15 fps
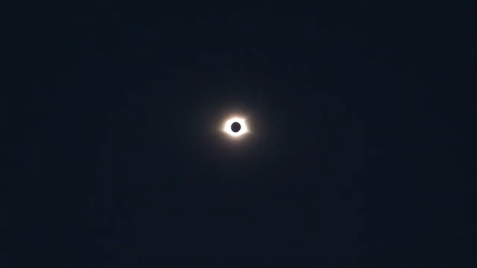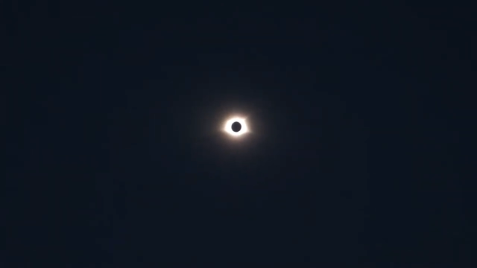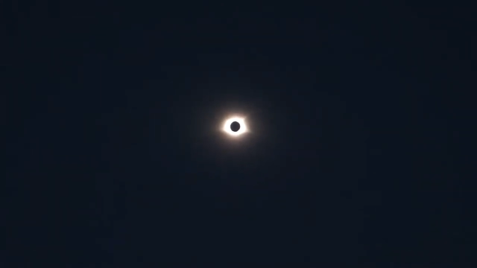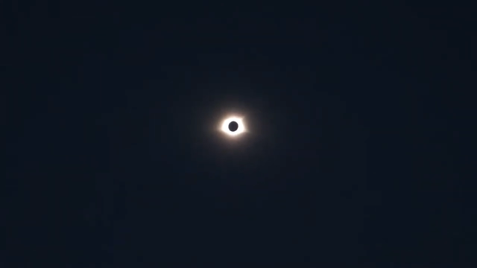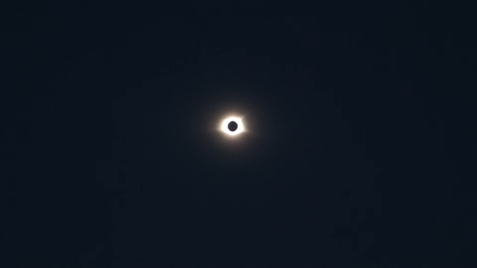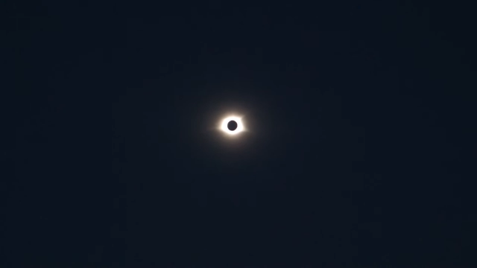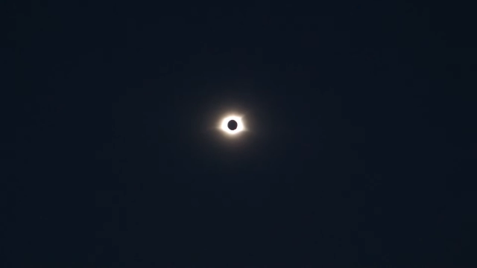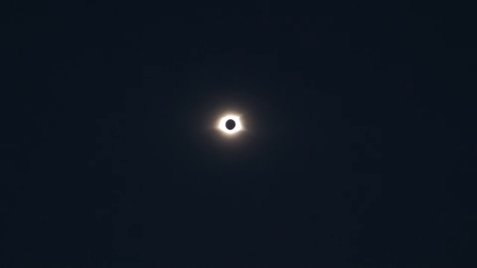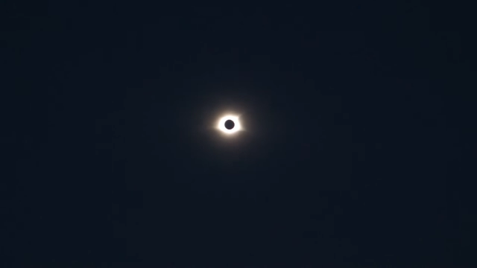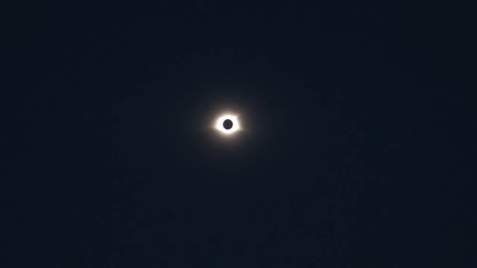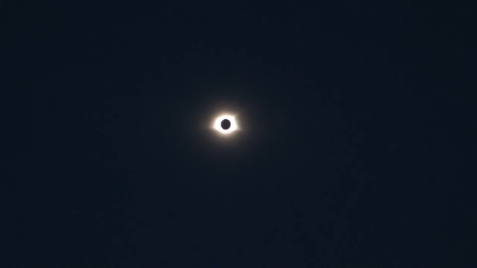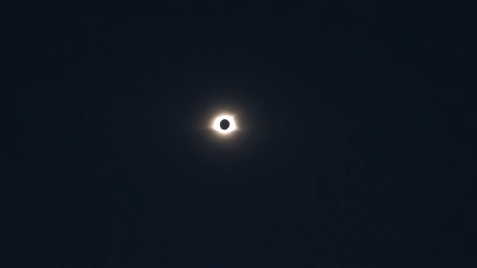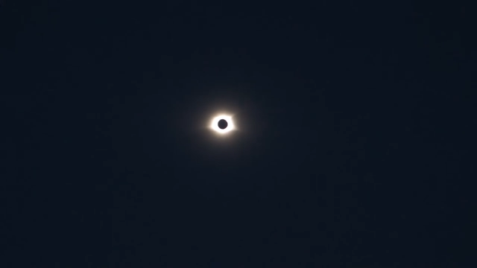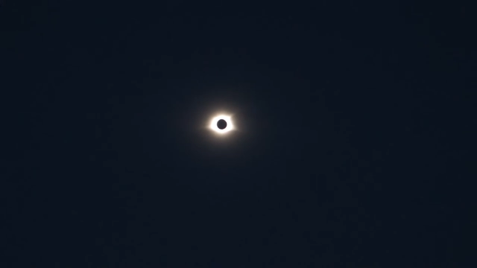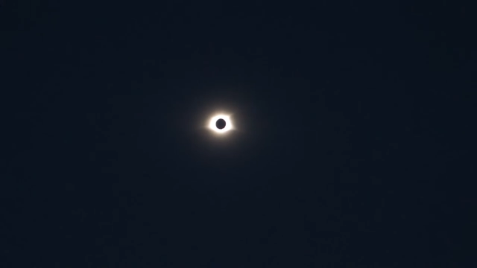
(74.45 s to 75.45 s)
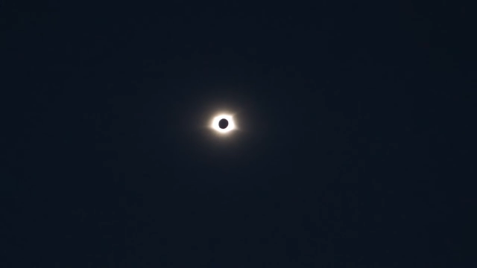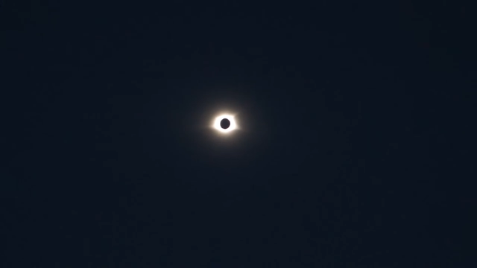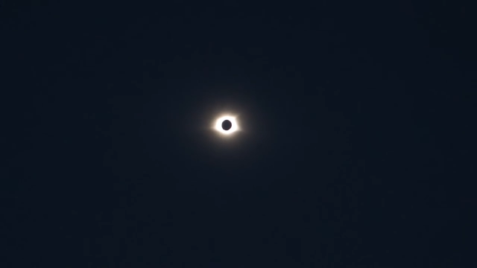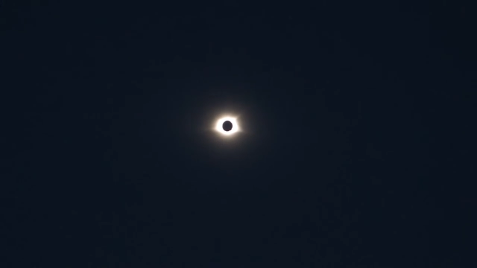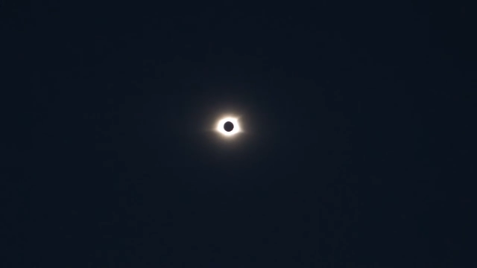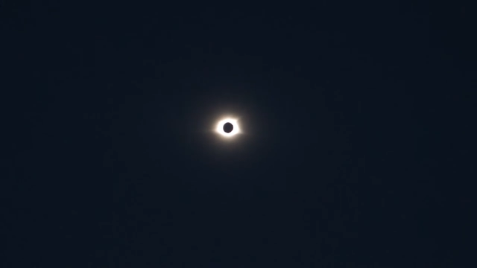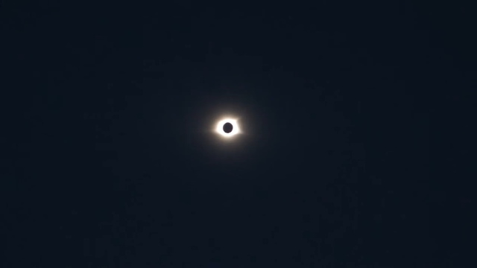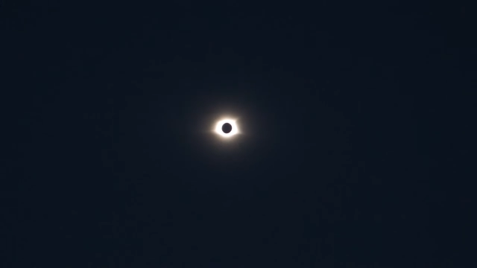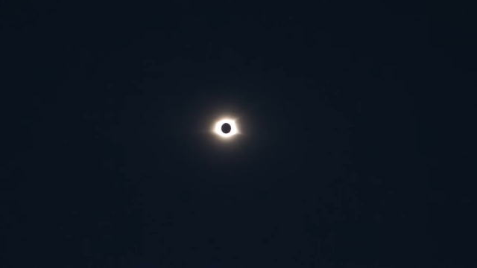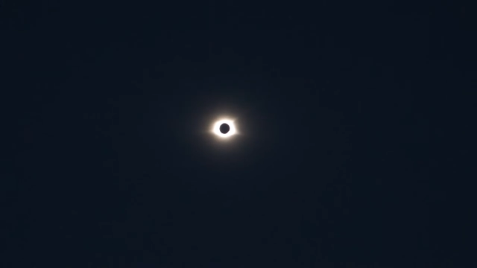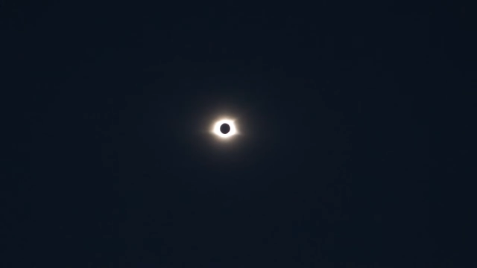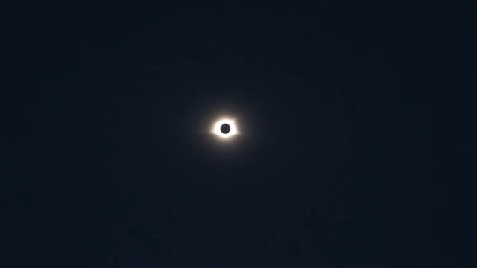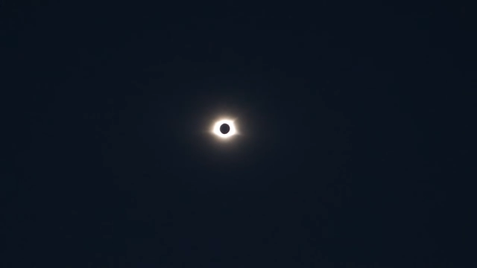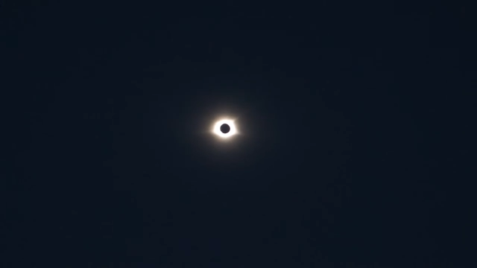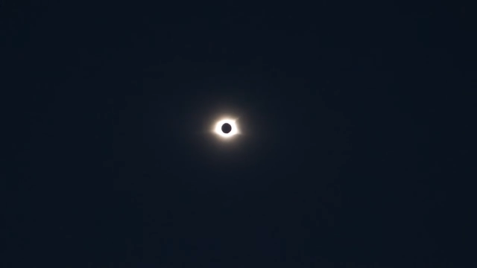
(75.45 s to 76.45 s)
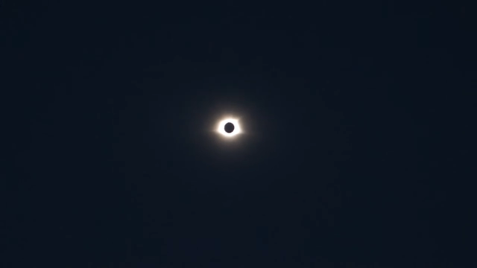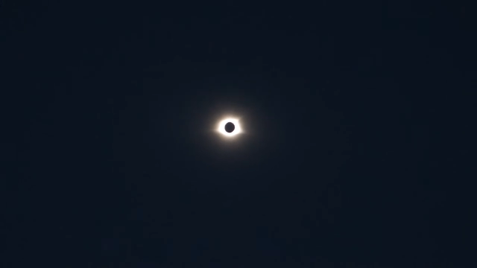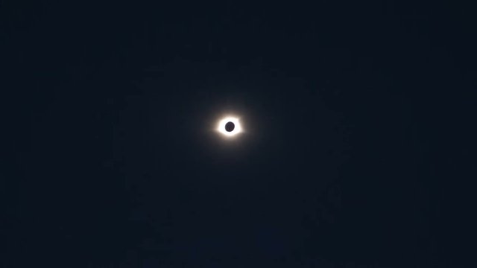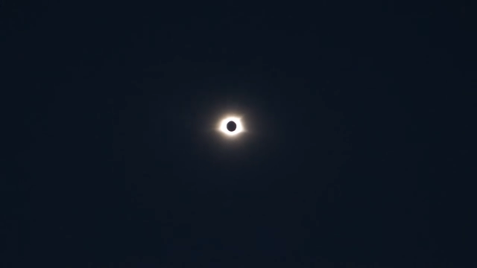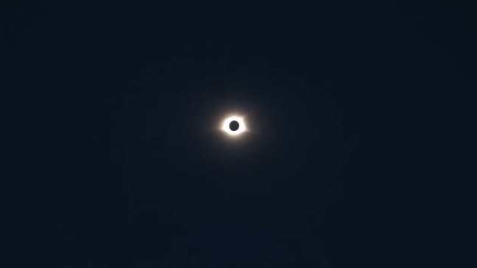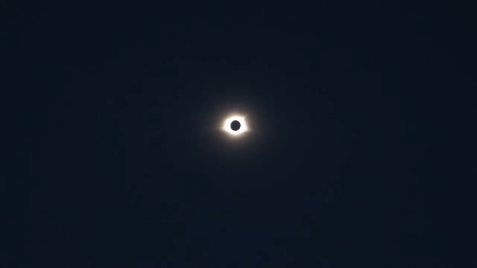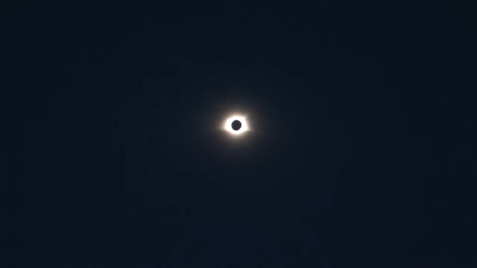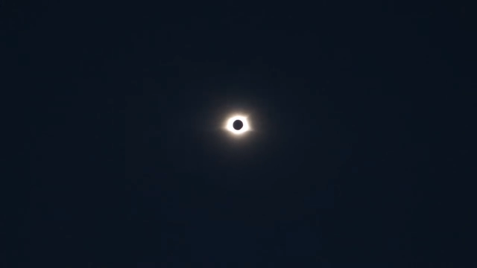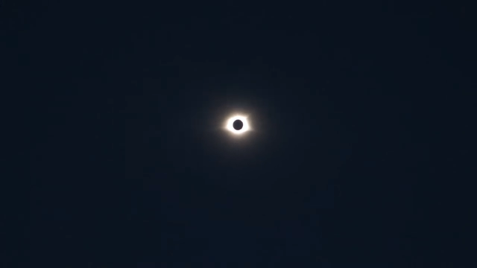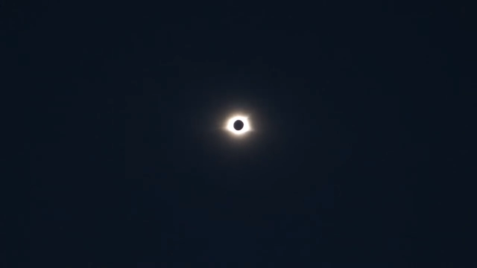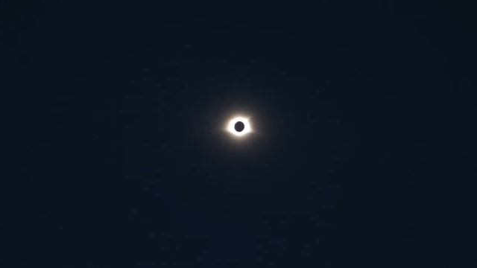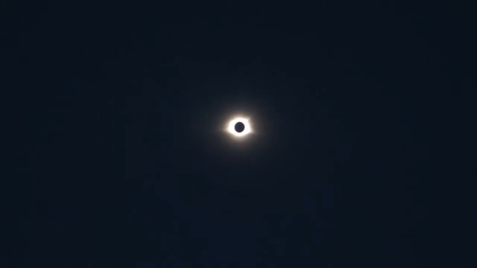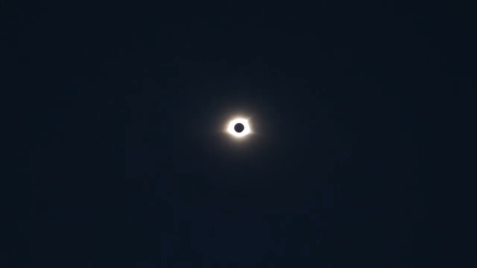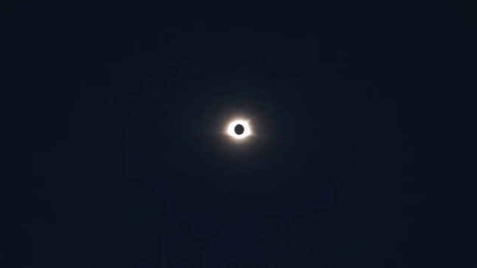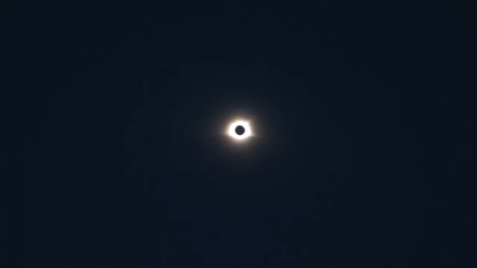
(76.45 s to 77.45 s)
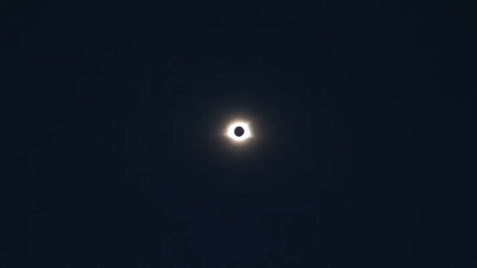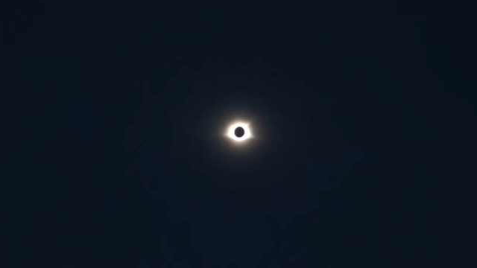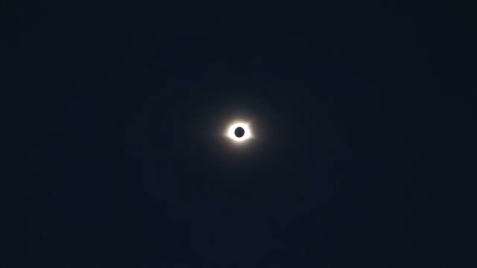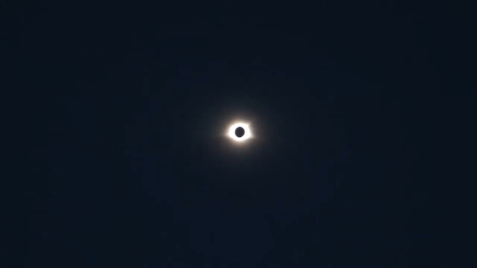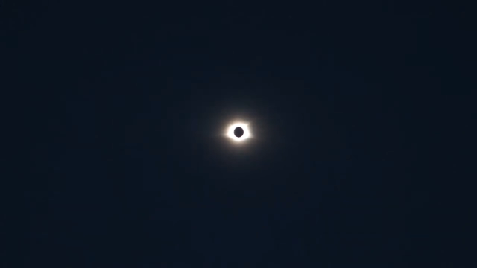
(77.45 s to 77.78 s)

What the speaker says: (no speaker visible)